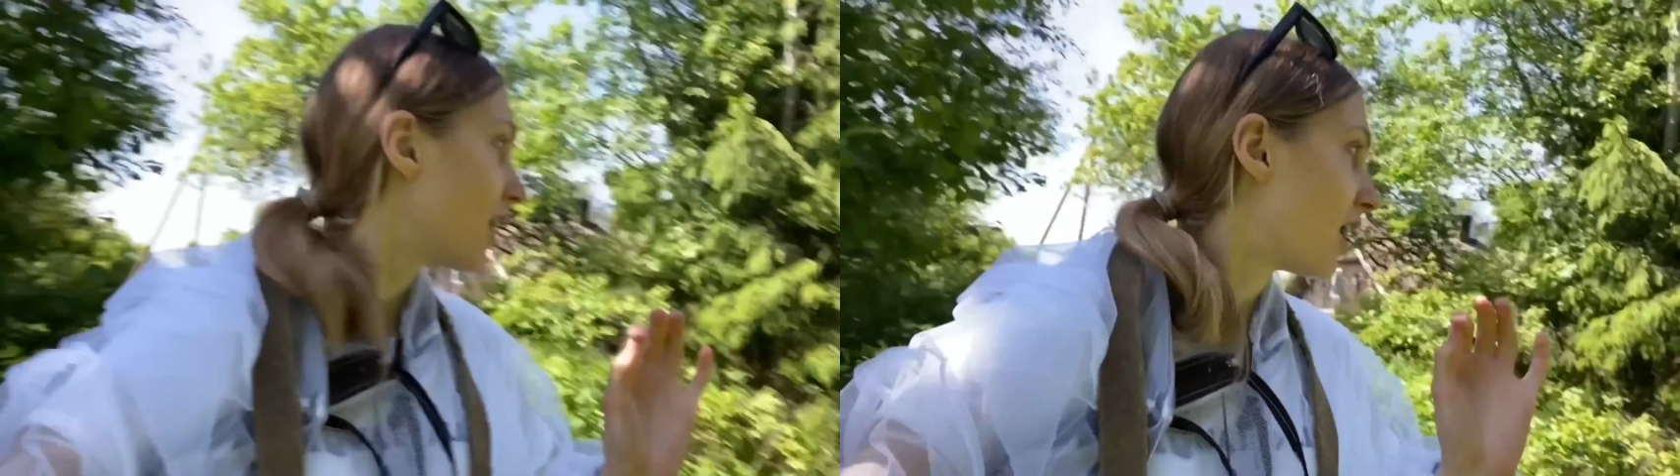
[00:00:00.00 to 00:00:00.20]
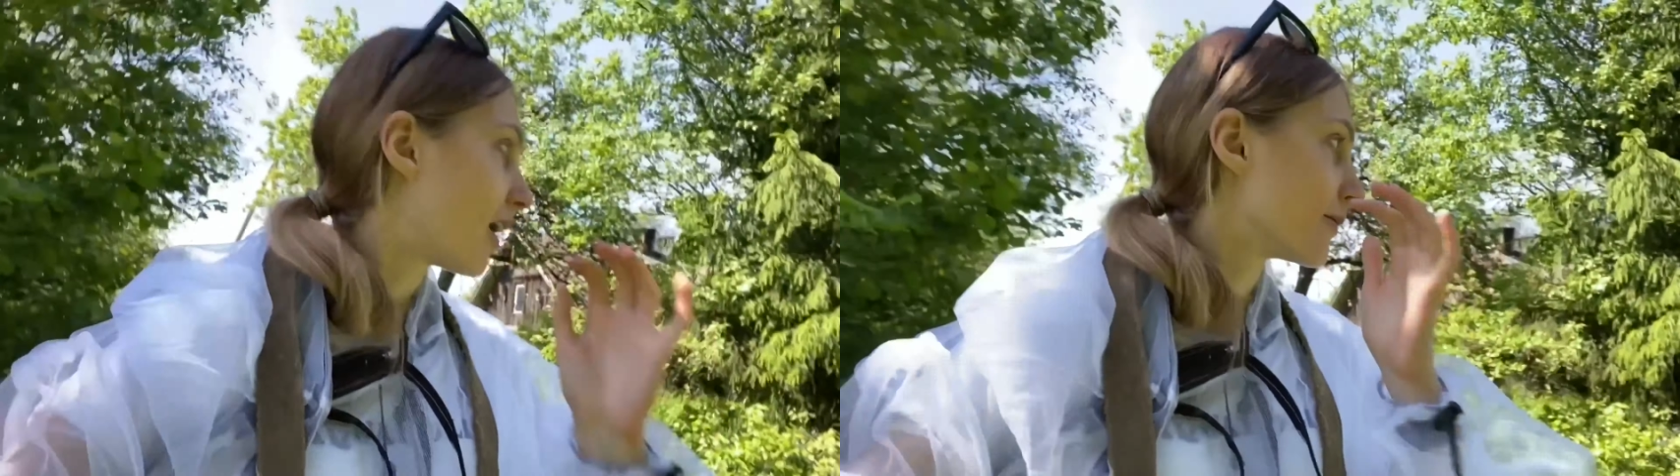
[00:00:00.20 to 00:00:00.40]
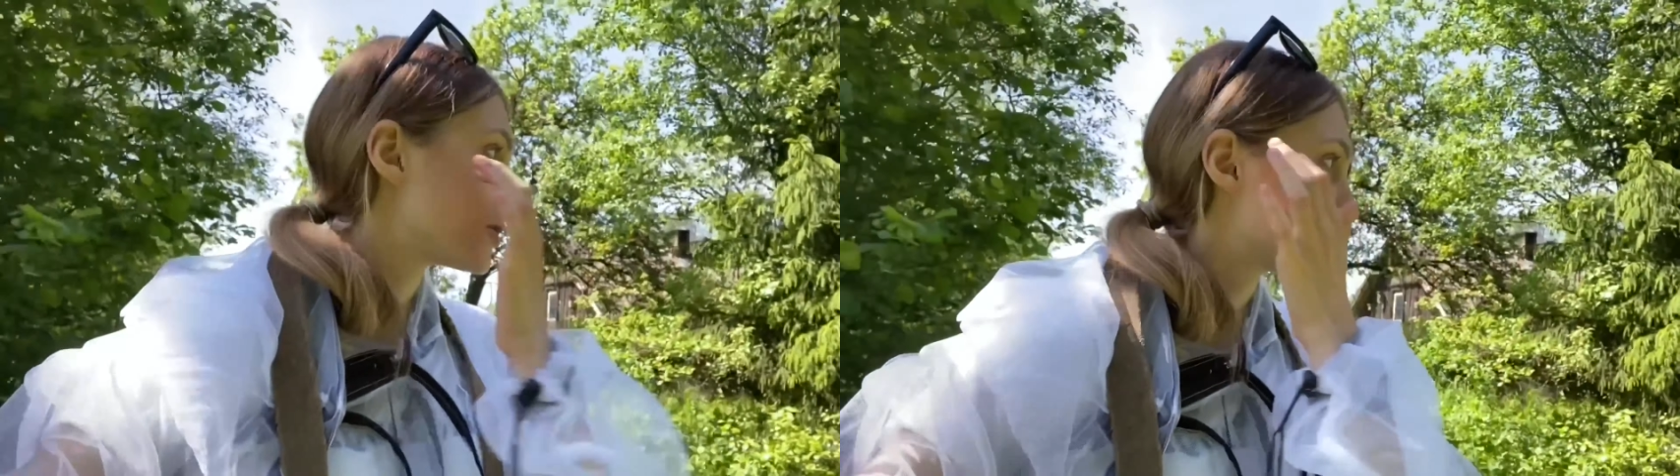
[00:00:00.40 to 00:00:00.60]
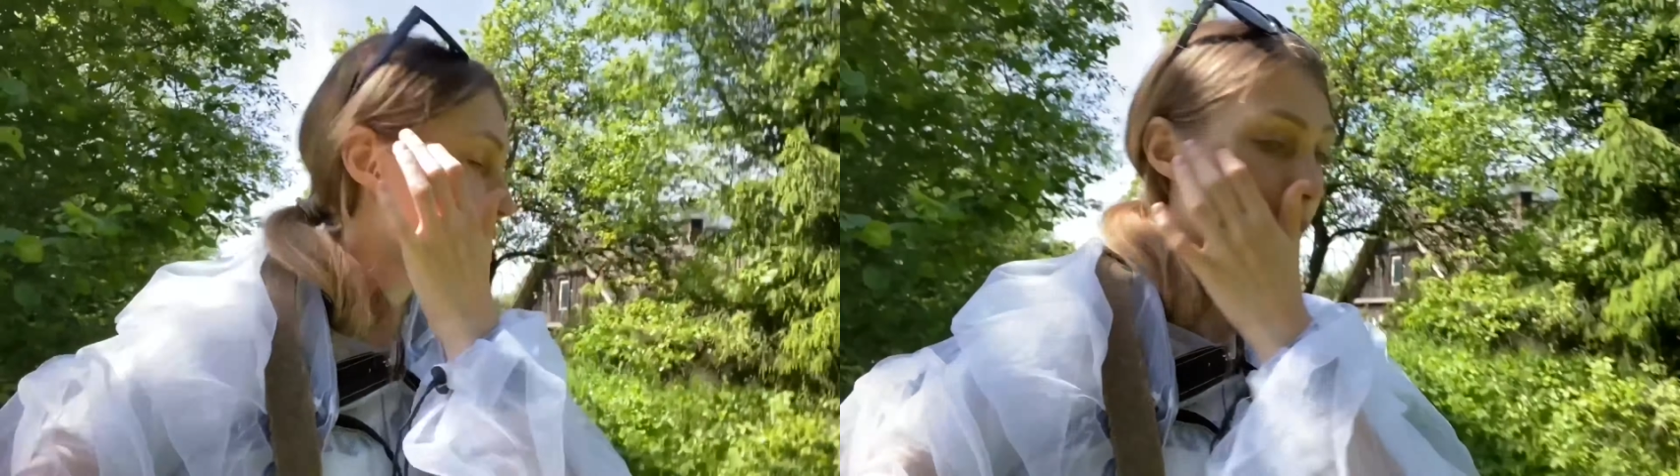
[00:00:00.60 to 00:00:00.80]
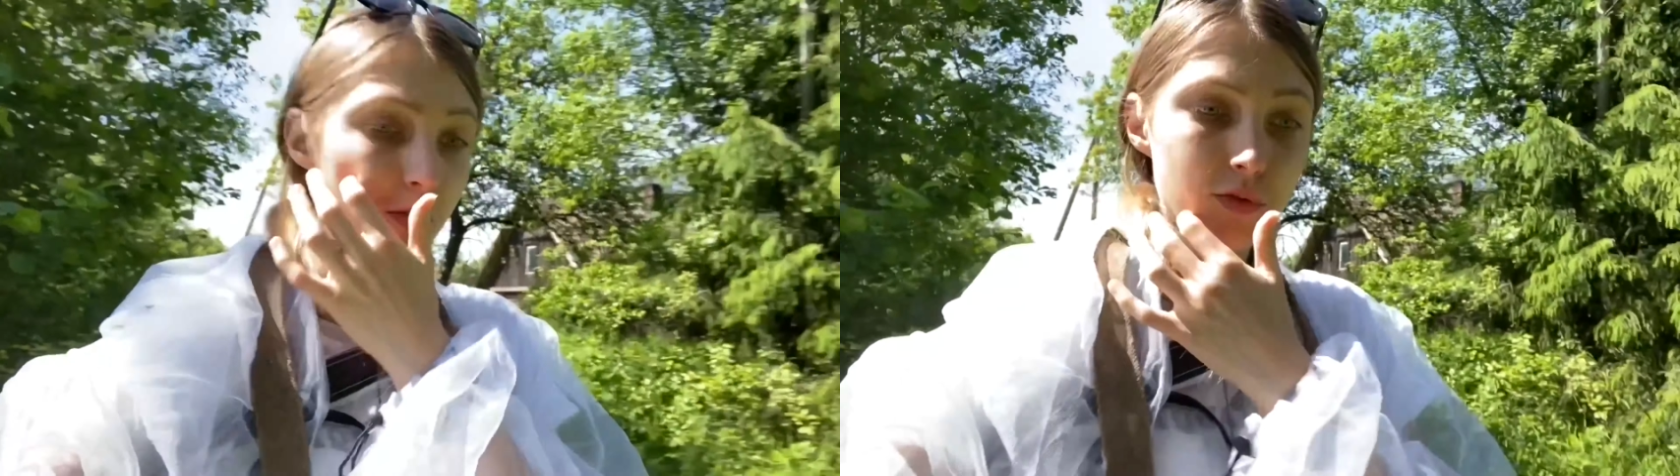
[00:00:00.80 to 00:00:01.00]
I'm so
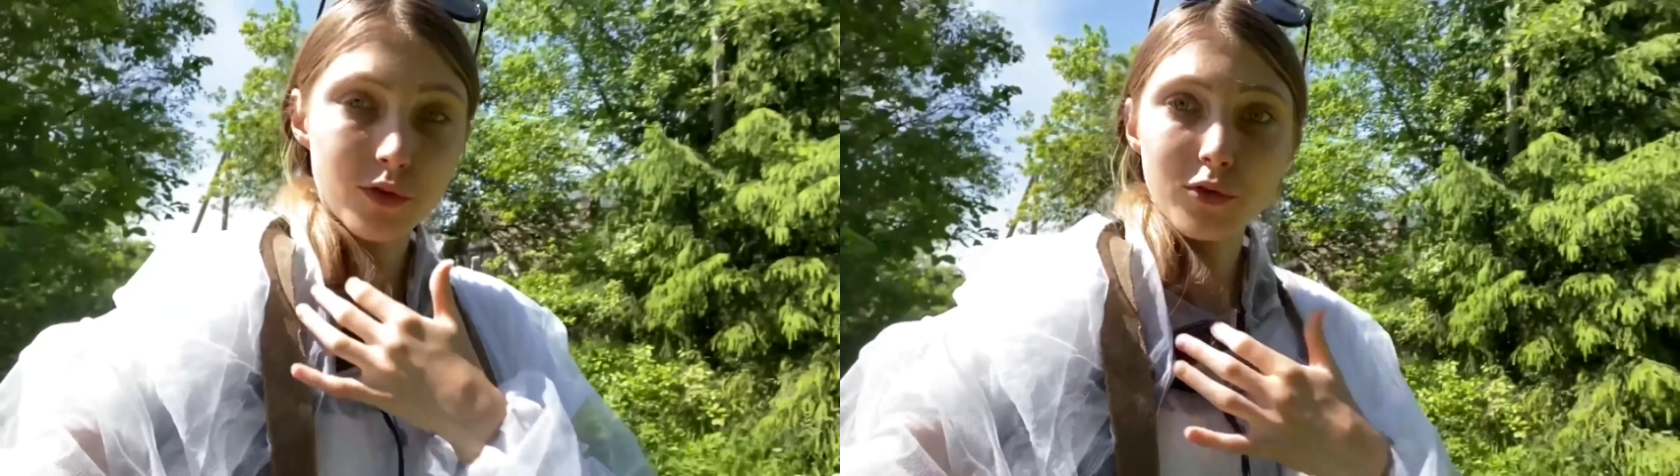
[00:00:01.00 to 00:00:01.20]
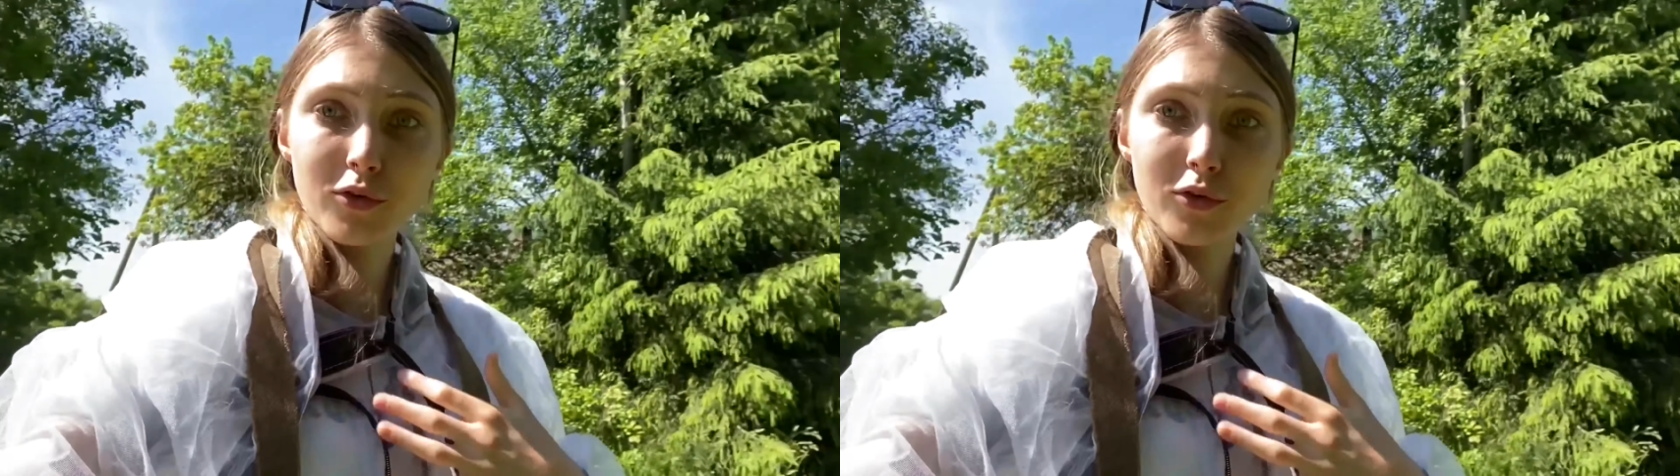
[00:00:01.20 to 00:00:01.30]
full.